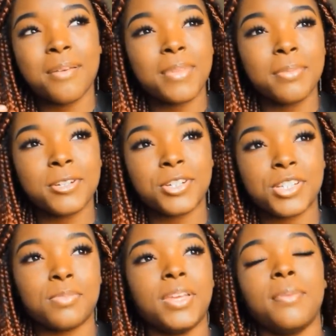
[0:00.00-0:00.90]
maybe it's
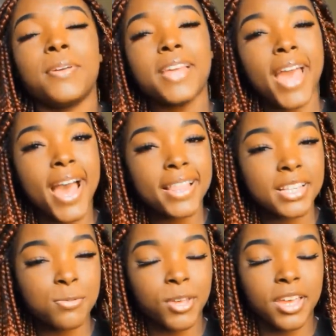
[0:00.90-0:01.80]
just me, but they had
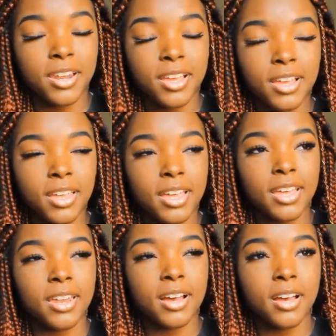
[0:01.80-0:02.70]
this bikini in